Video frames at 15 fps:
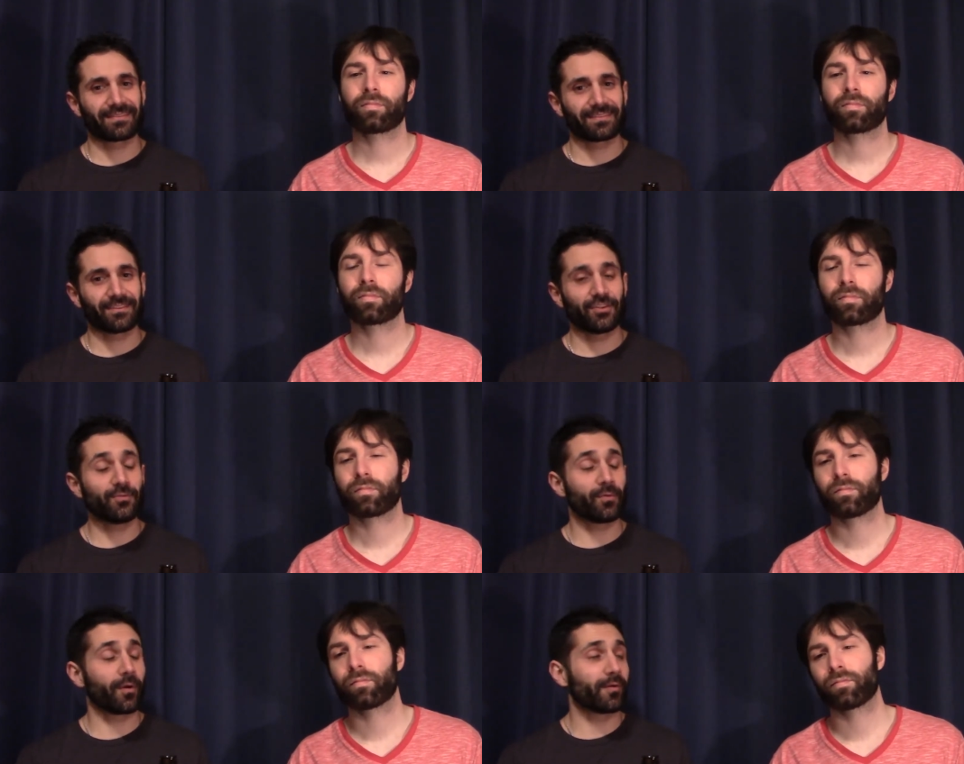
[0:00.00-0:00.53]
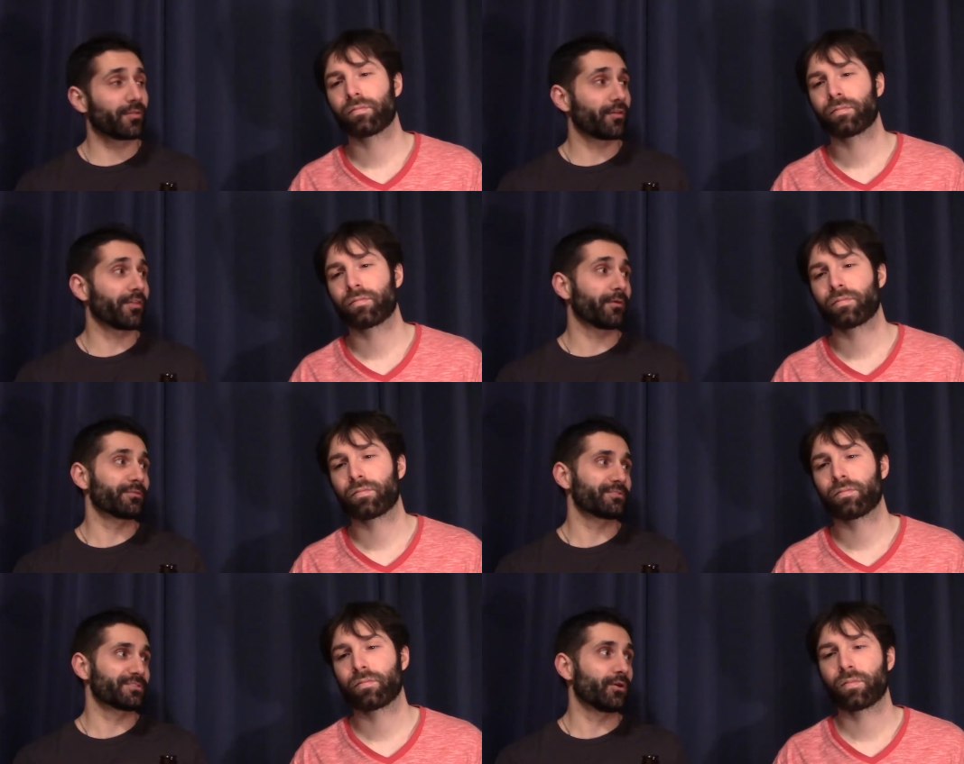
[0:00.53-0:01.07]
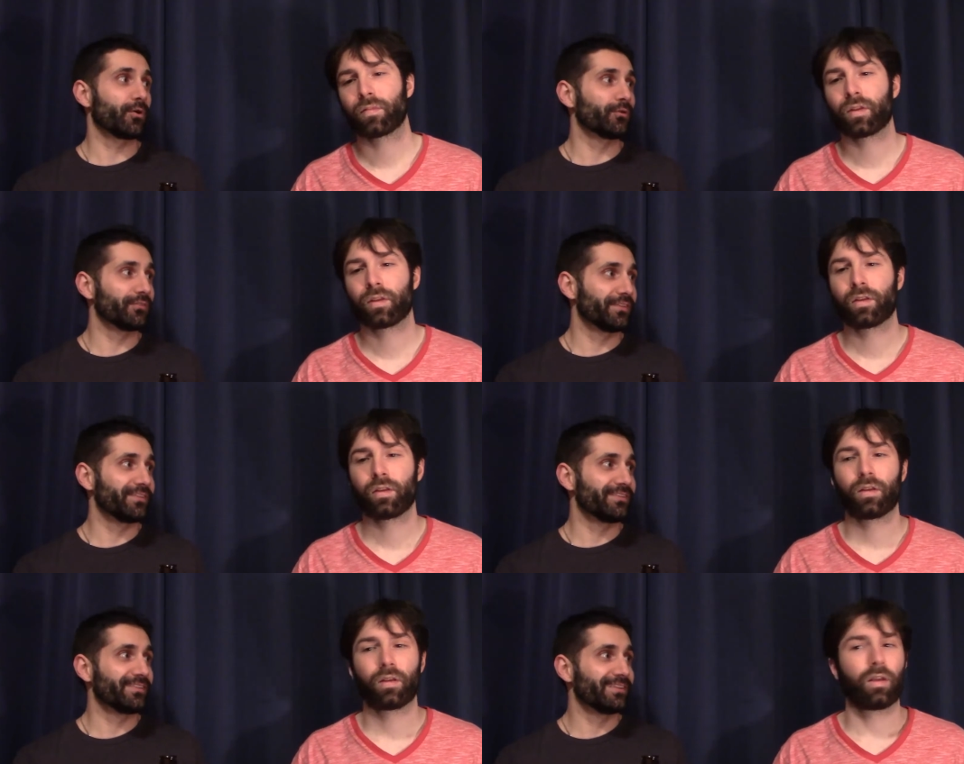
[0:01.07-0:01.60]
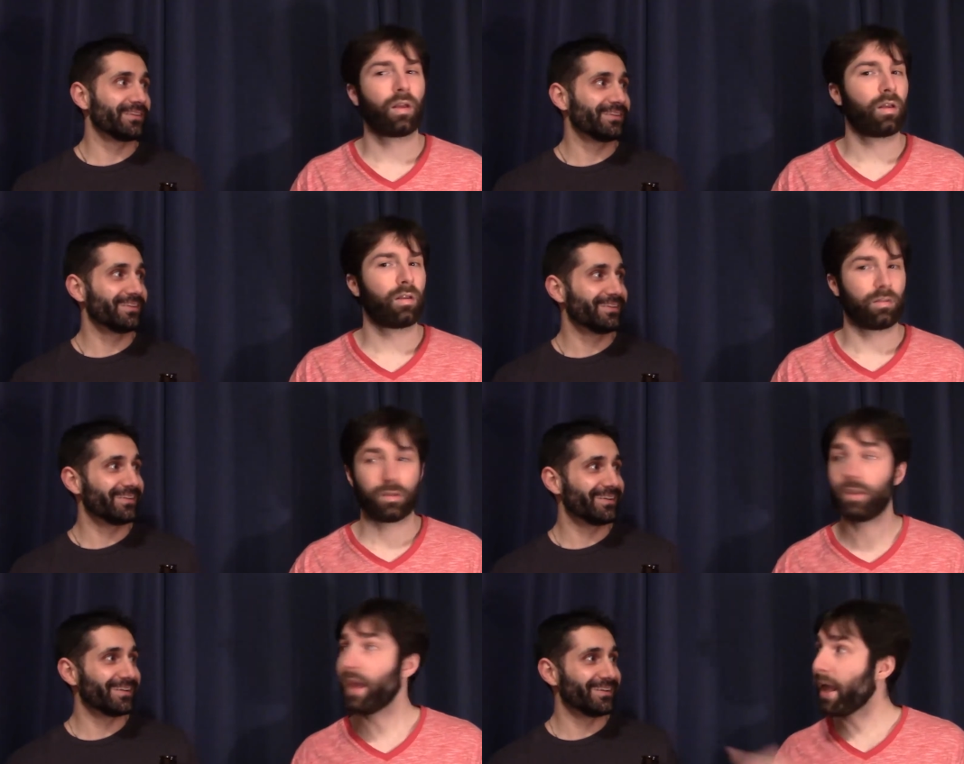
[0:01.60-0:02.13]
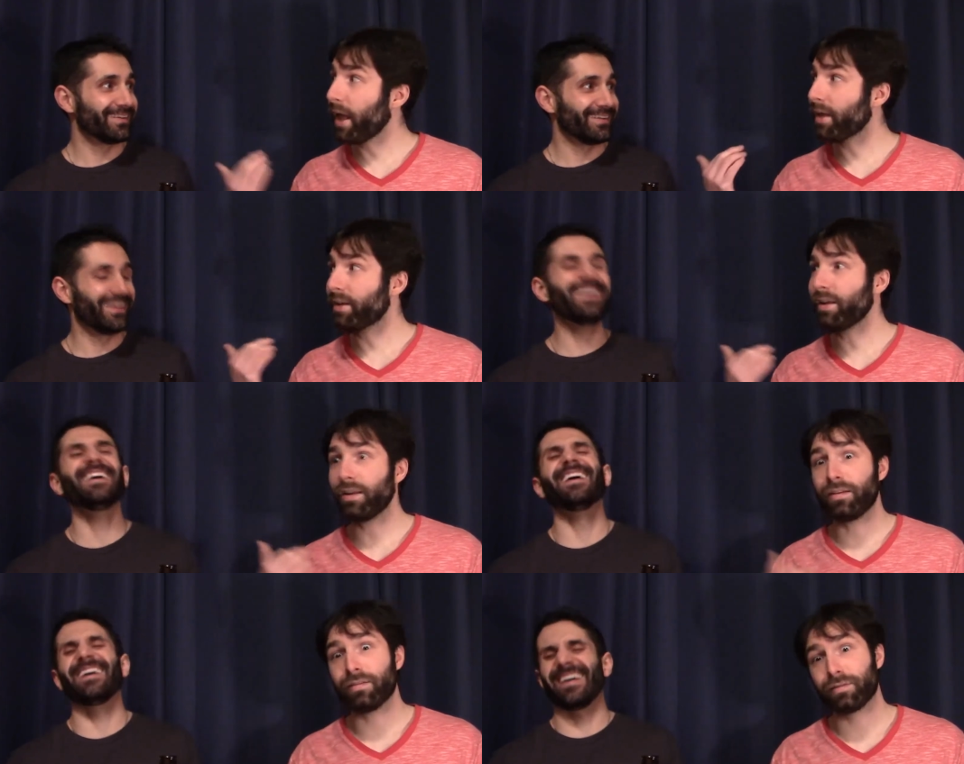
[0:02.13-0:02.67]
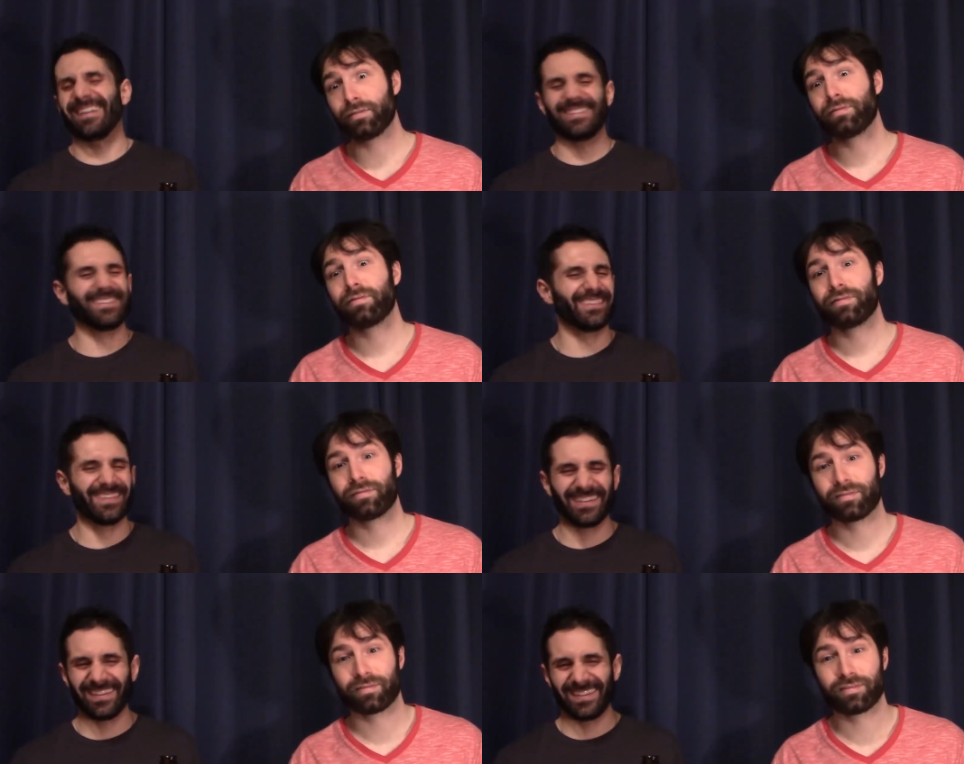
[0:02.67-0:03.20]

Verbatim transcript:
Speaker 1: You probably thought that was gold, didn't you?
Speaker 2: Yeah, I did. I knew it.